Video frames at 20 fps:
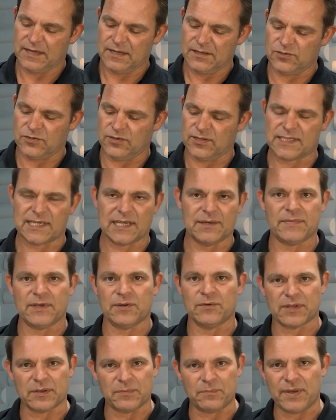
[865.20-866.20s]
doing something
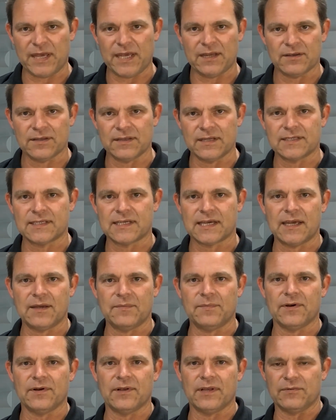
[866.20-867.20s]
with a pen on the
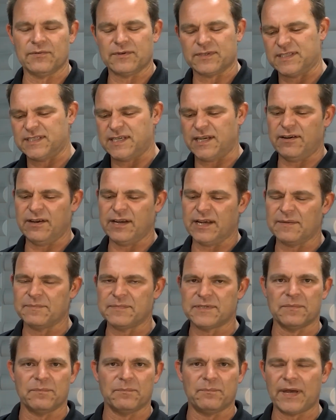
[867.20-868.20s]
table. He was tearing up
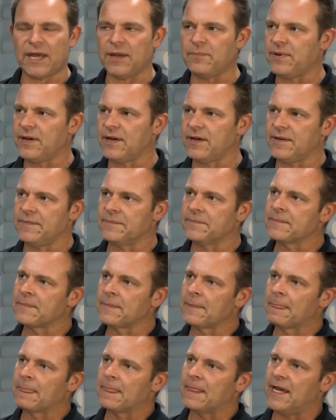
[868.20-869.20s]
some paper,
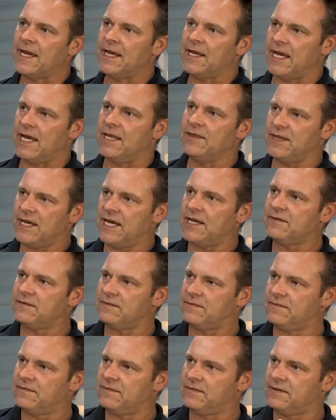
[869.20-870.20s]
and that
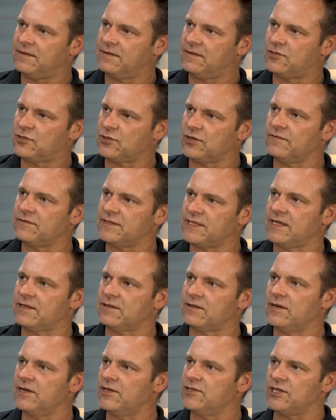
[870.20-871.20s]
sort of
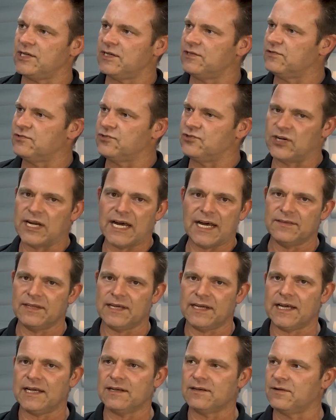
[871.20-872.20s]
technology drowned
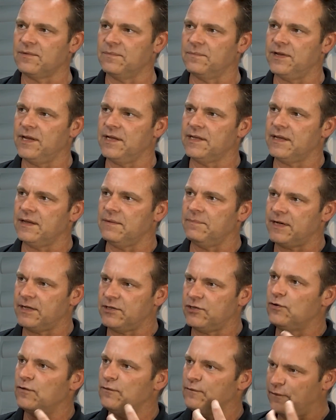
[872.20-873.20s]
that out completely,
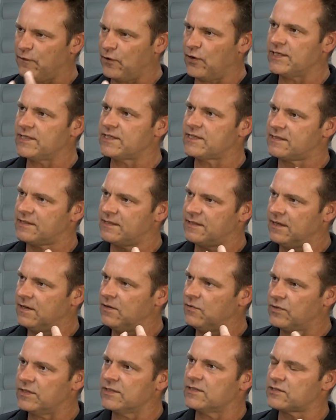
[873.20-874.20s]
but your voice
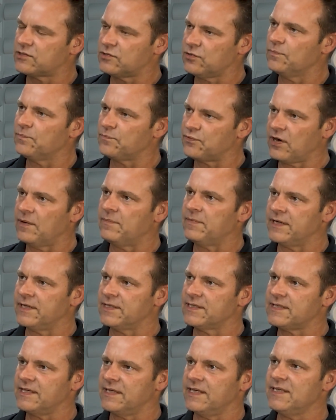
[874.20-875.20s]
was still
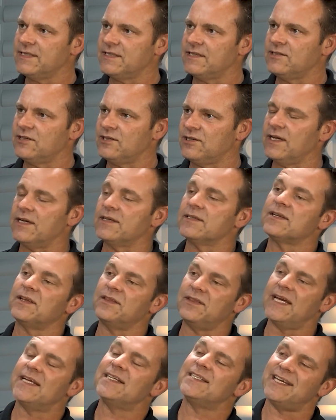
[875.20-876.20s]
prominent and easy to hear. So
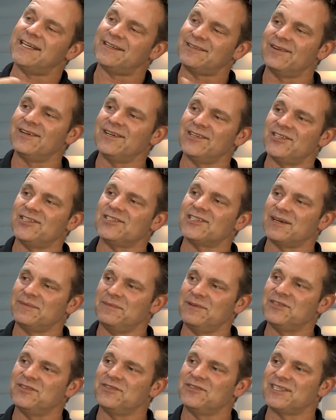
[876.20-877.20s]
that technology is
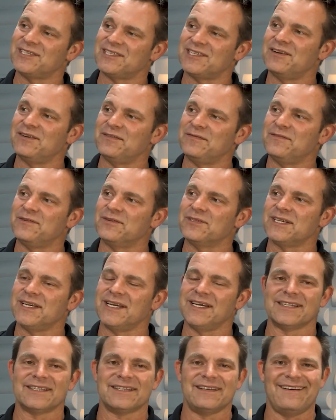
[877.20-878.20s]
coming to TesiraFORTE
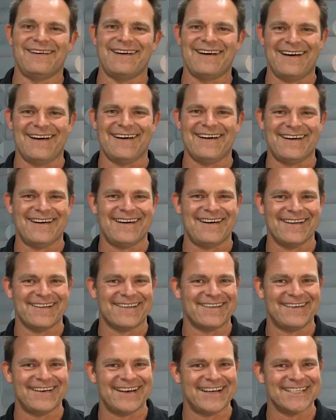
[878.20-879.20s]
X.
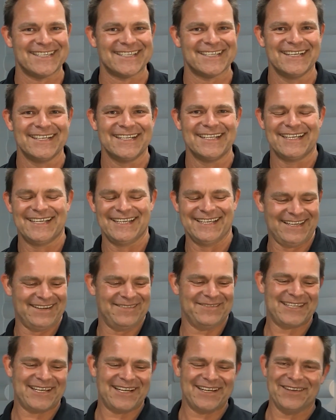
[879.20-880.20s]
Guys,
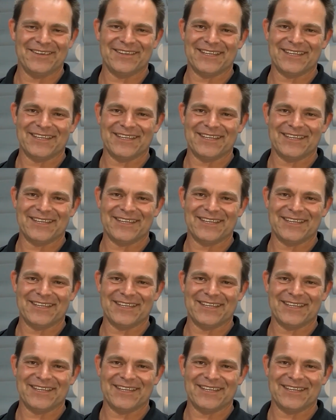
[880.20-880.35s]
I'm telling you,